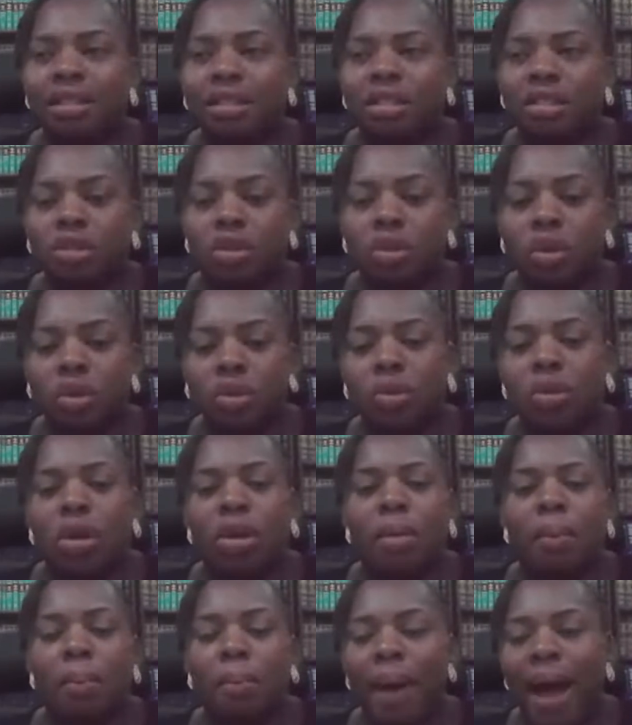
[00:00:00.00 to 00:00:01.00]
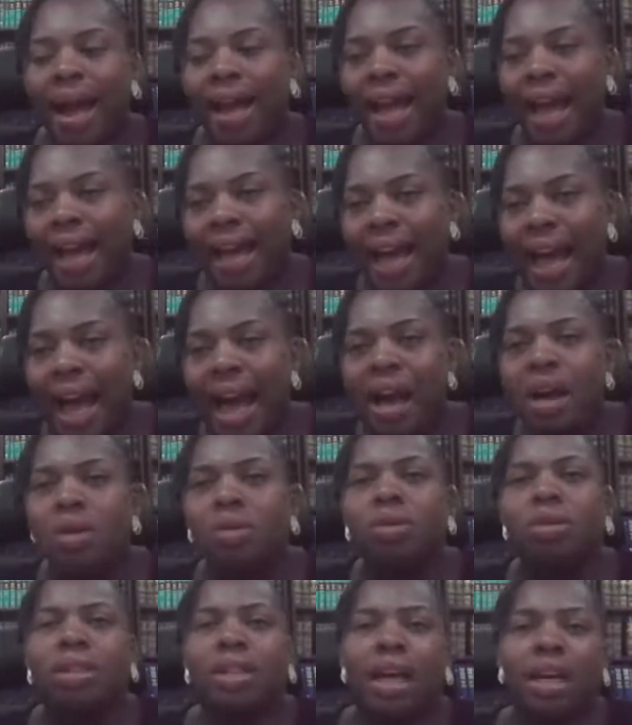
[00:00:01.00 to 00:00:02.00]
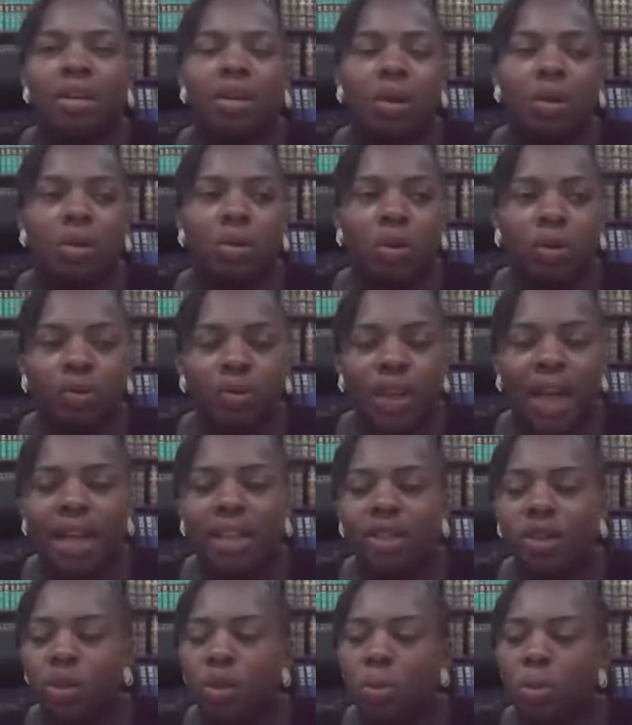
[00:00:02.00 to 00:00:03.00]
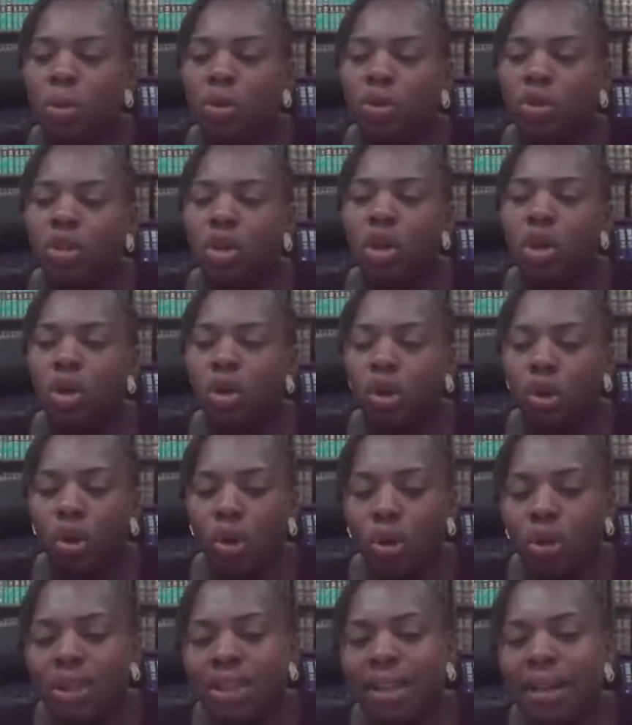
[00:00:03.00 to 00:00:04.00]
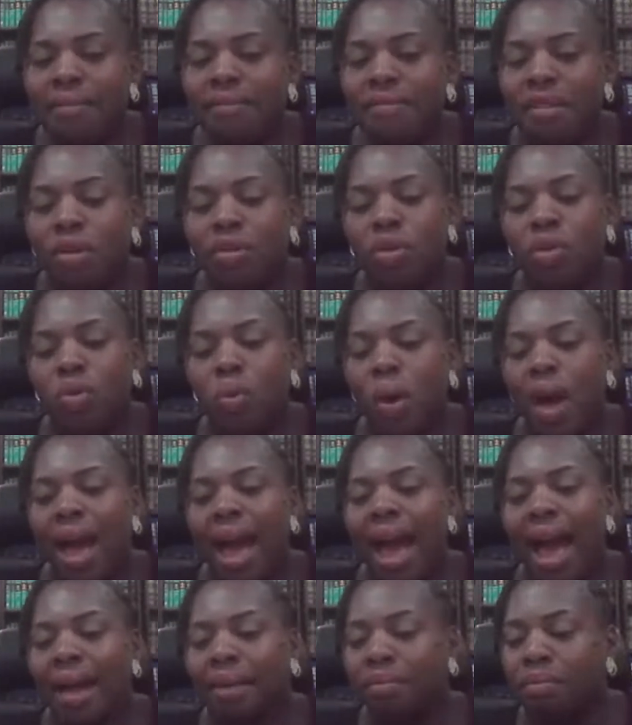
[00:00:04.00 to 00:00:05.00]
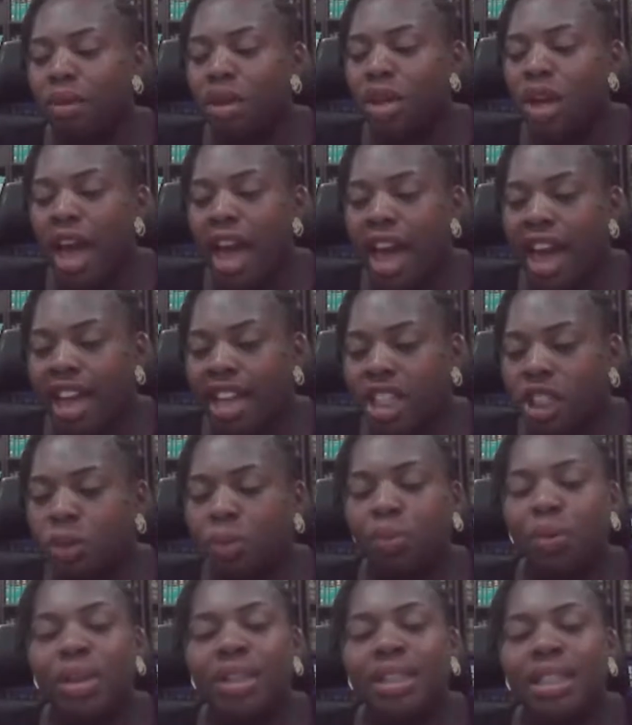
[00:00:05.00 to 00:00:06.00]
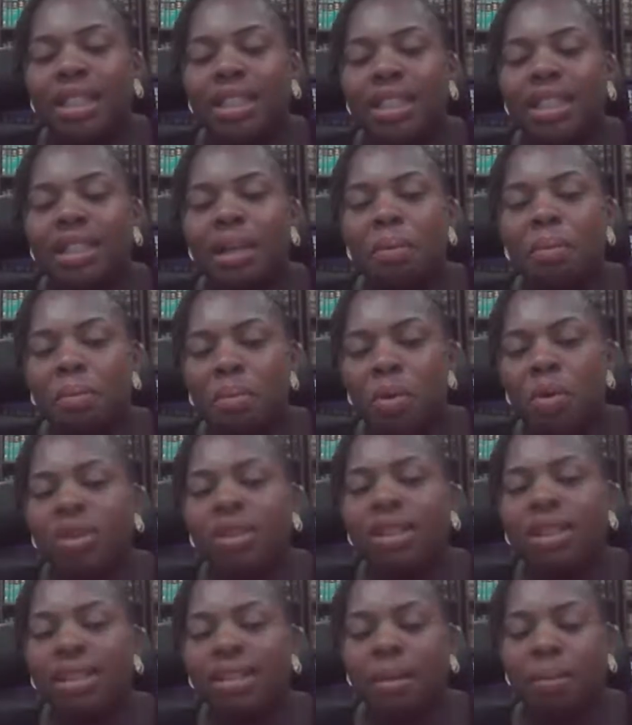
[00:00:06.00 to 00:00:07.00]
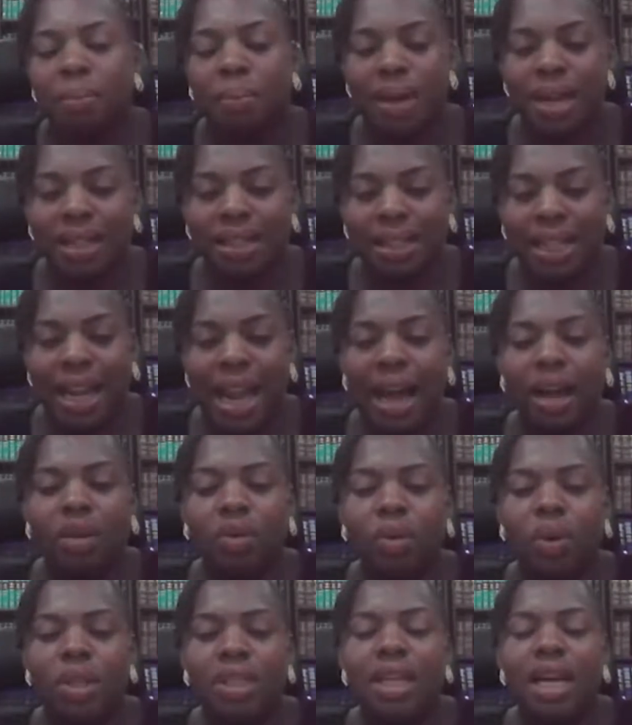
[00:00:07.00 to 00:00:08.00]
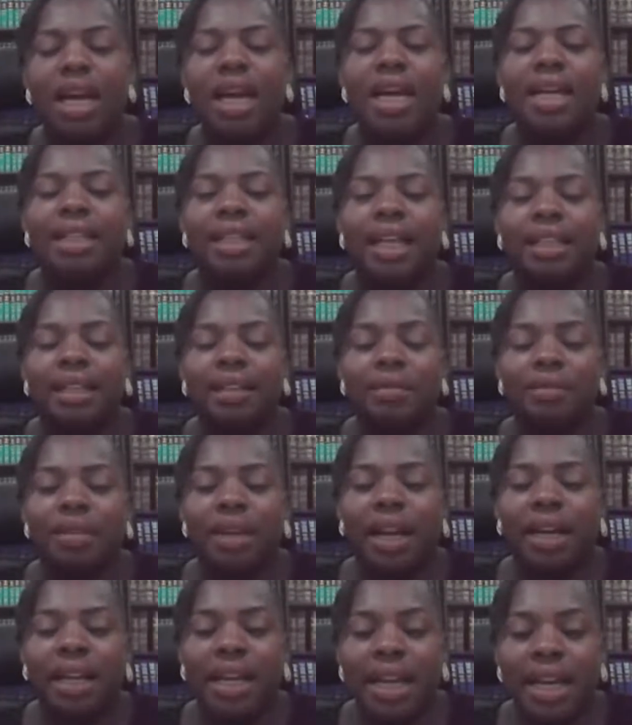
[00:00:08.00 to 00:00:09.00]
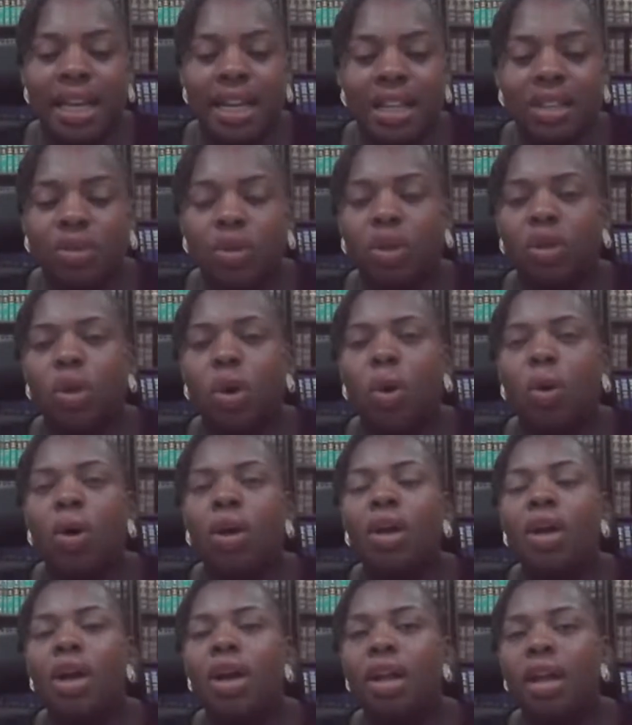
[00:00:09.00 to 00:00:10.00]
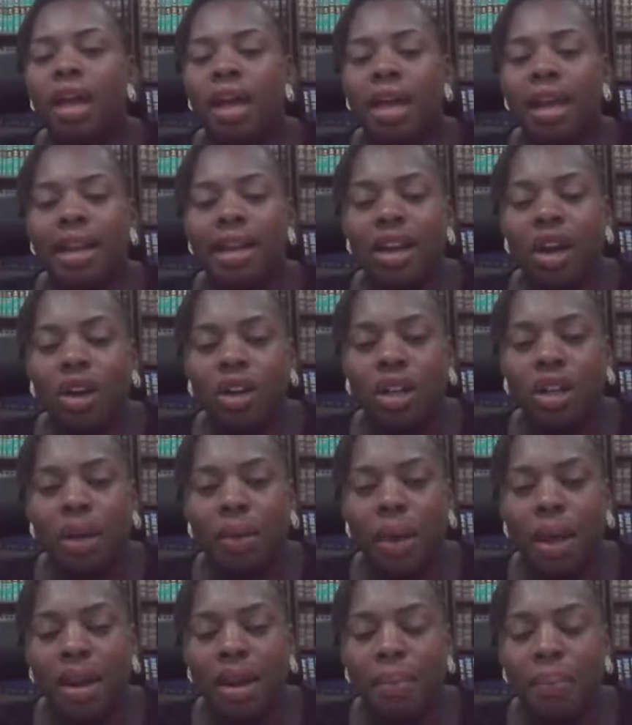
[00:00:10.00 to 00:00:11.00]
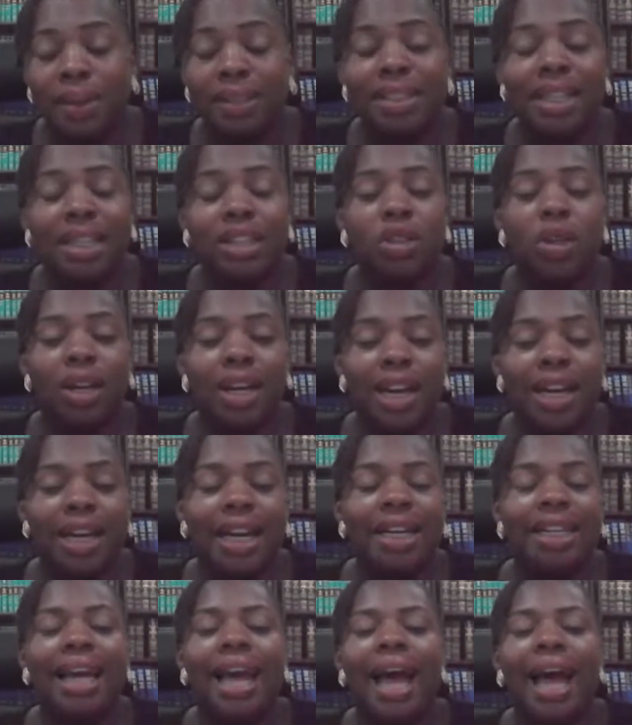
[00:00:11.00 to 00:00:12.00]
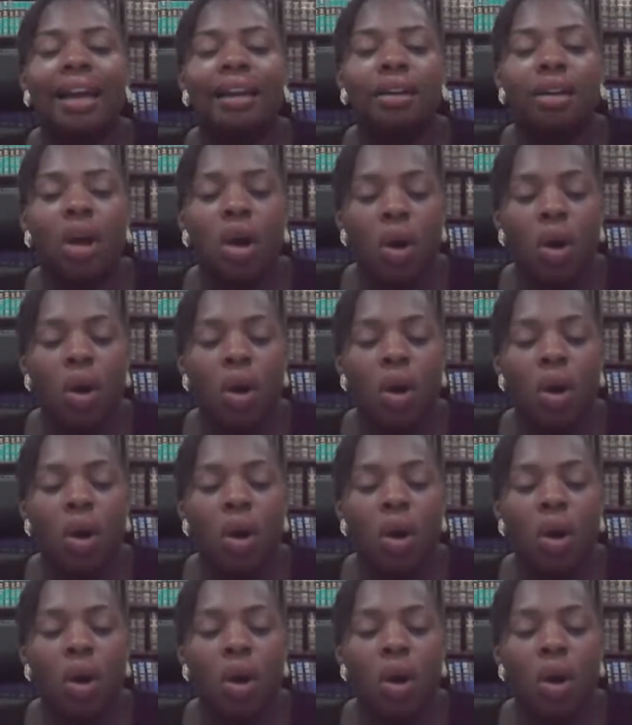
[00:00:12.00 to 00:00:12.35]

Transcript: you know, bank accounts and all of that? So you must note them very well and express it in the most simplest language that even an illiterate or a person that is not learned can